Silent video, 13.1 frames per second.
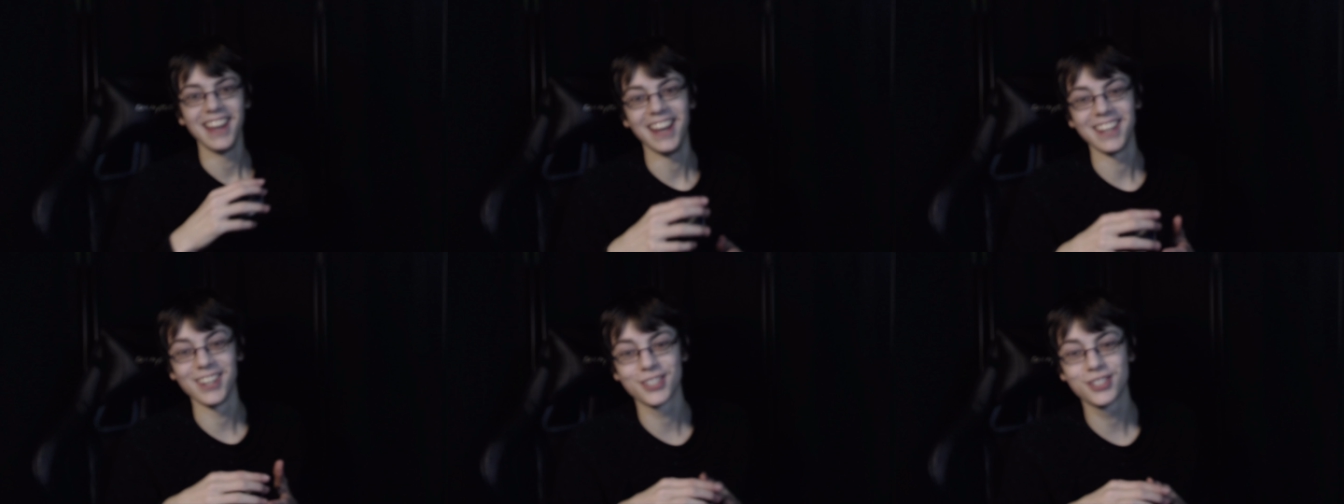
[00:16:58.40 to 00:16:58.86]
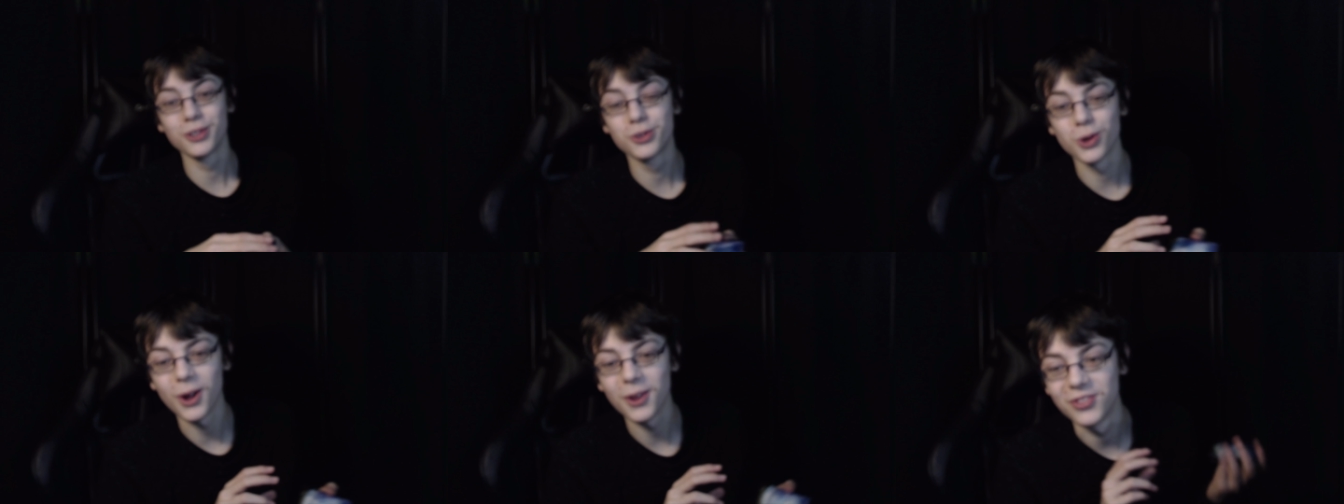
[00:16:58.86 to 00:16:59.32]
and got to
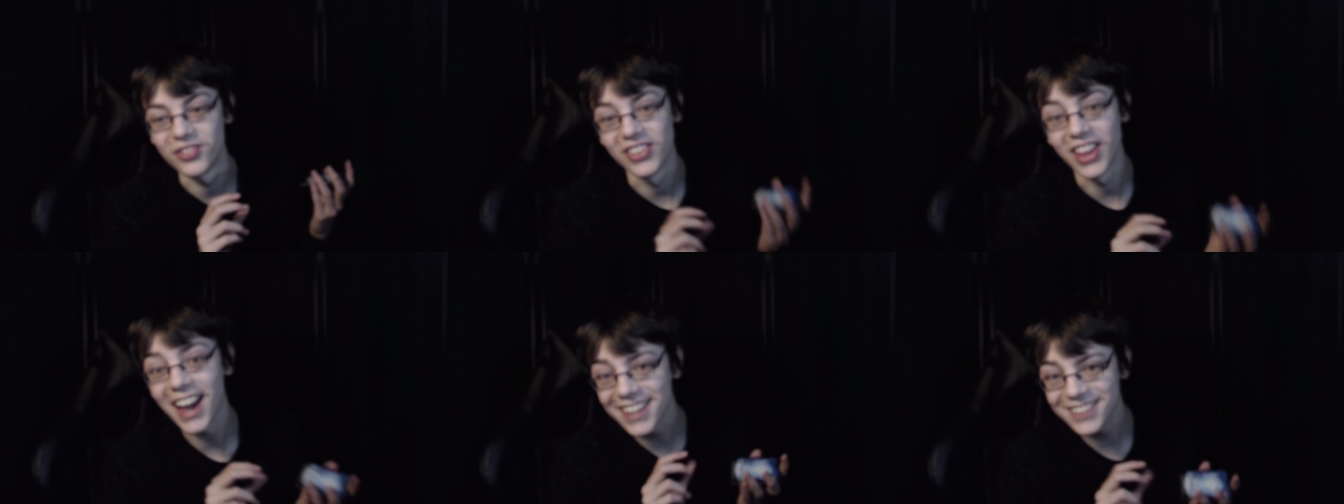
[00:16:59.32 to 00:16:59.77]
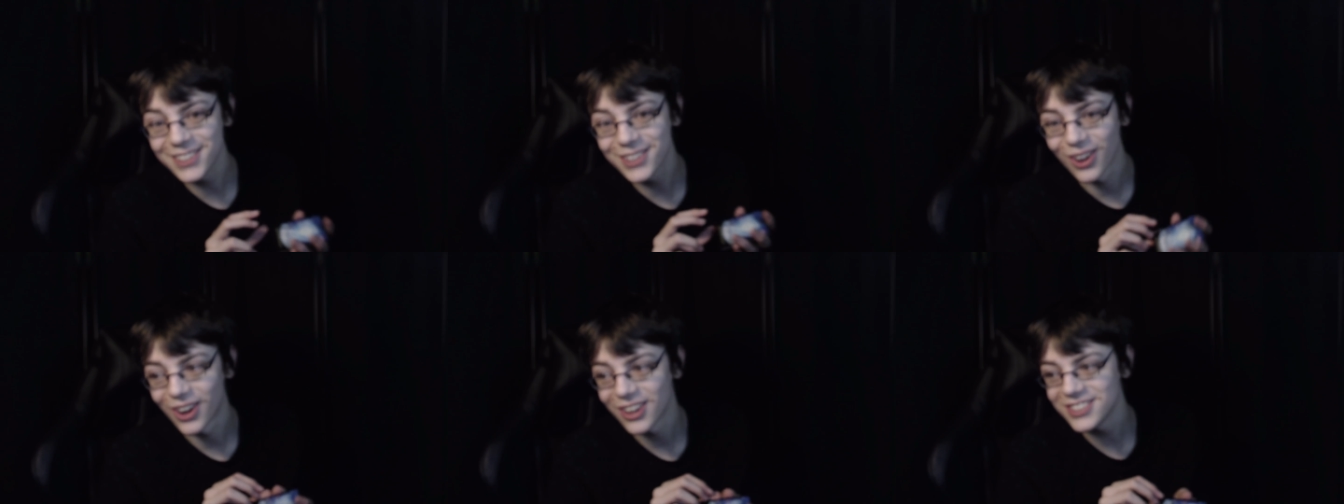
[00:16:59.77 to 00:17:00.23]
draw 9
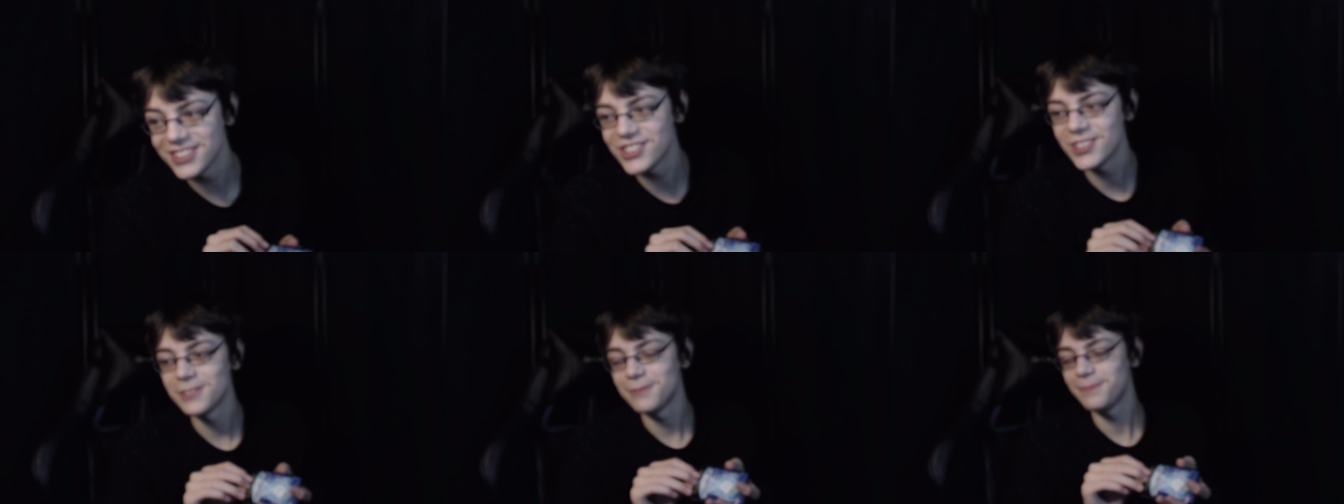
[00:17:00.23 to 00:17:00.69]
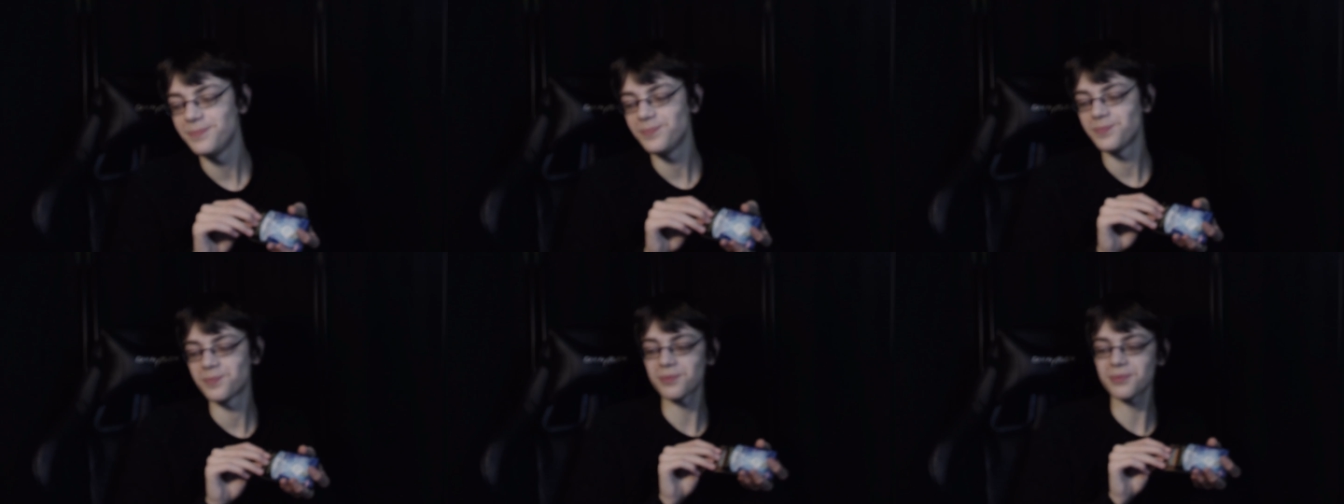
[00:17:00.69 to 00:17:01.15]
cards,
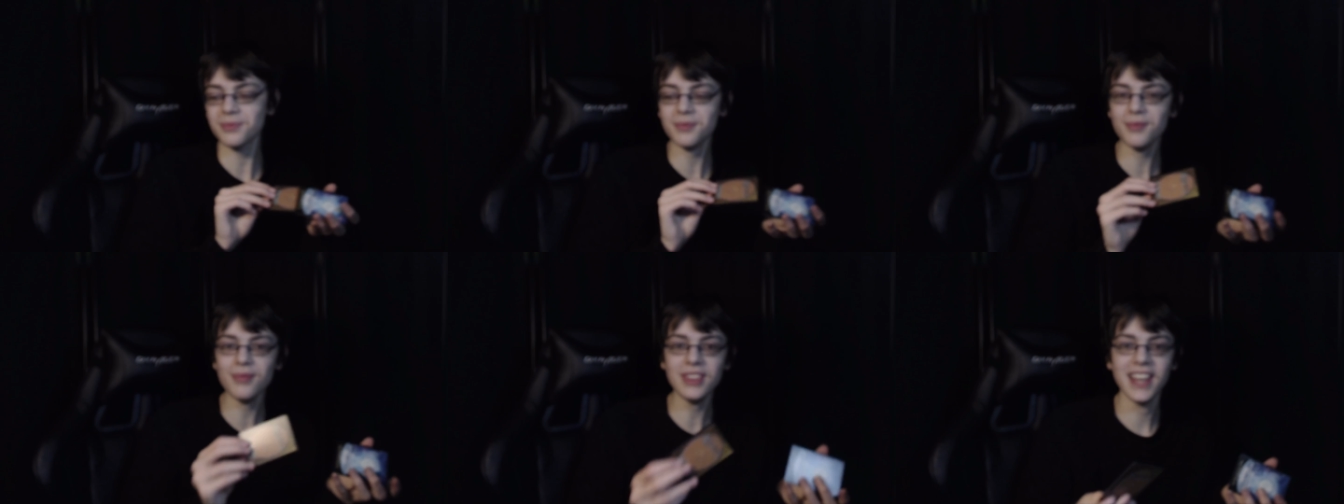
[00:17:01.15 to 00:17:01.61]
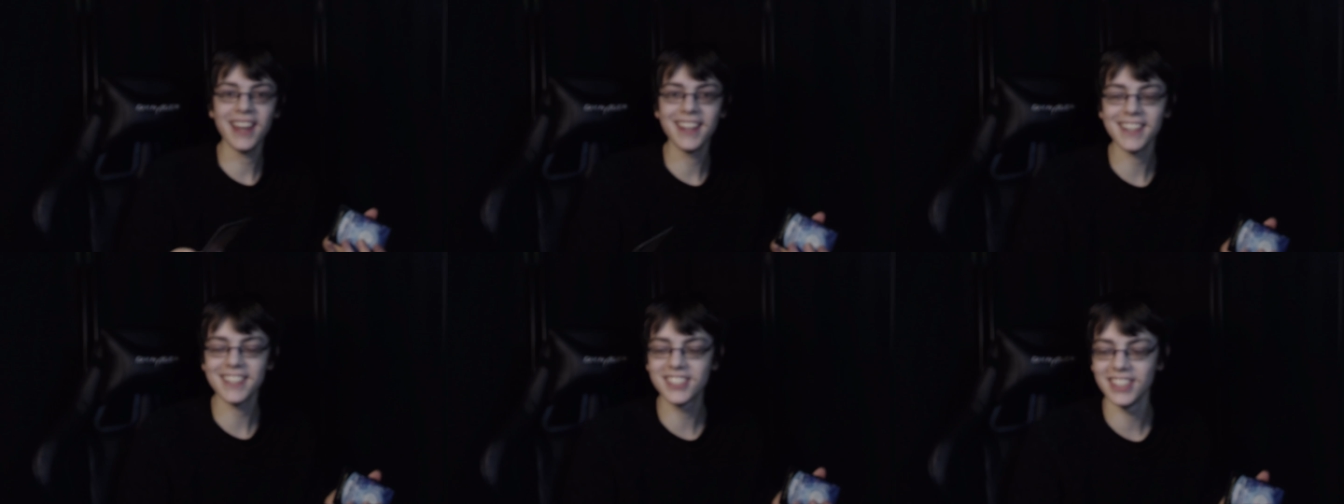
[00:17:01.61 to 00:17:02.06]

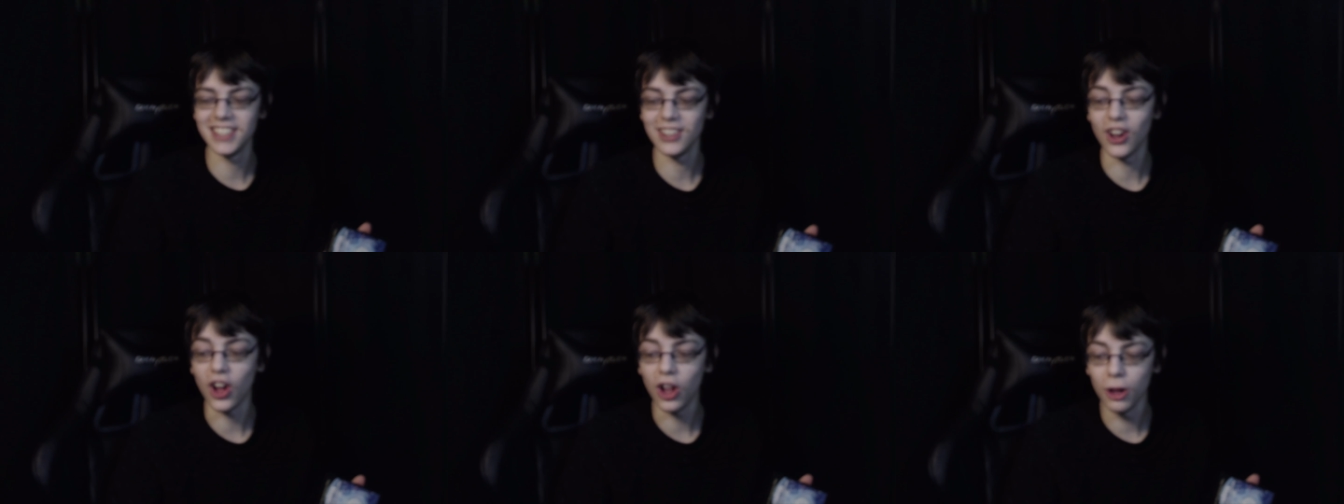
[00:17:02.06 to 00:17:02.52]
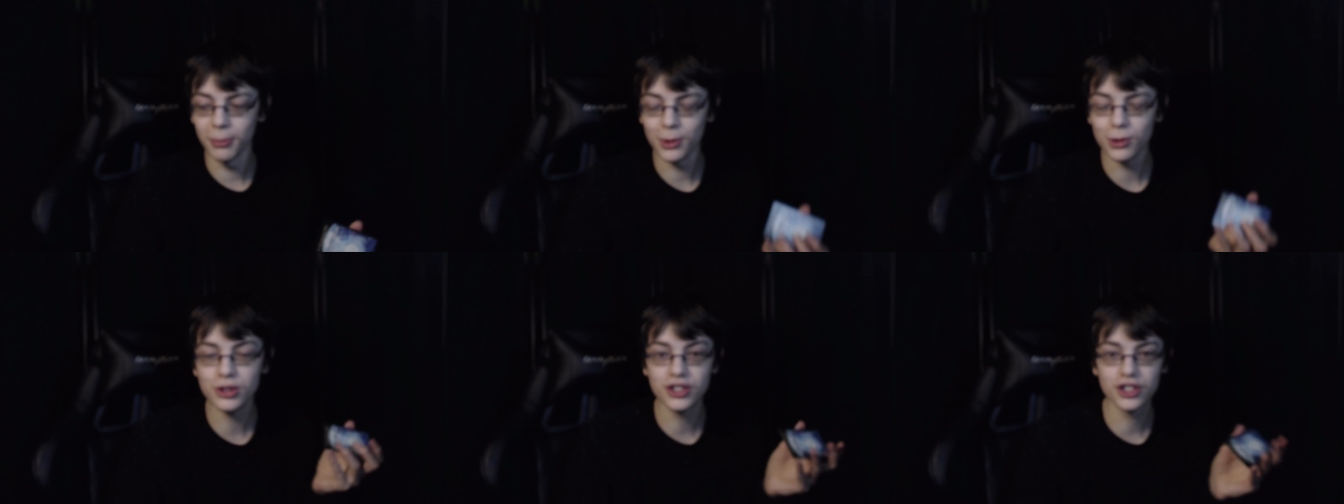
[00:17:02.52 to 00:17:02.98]
and actually
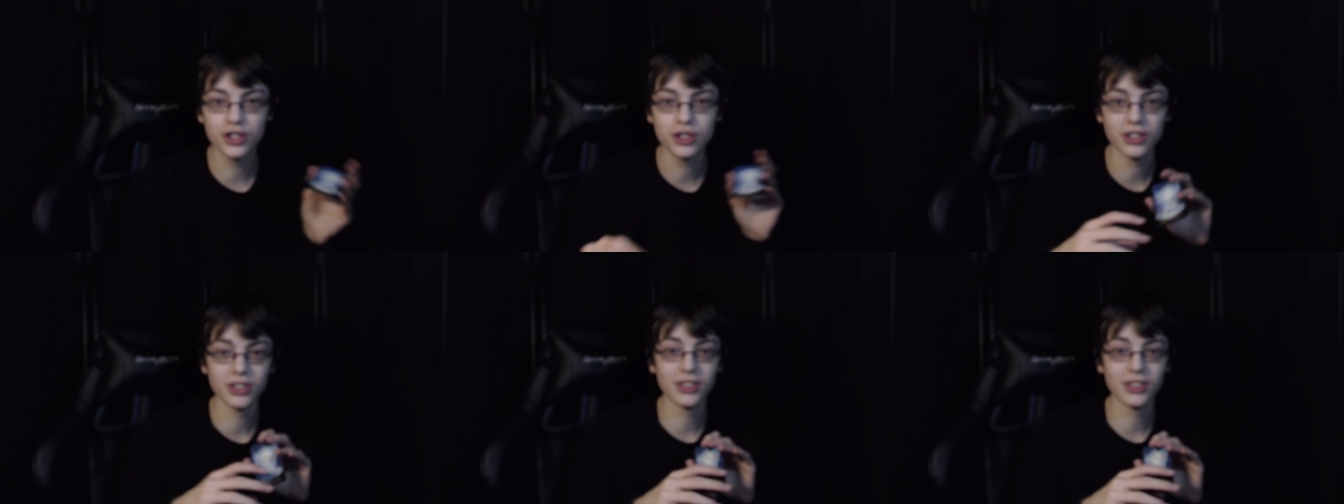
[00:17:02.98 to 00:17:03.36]
almost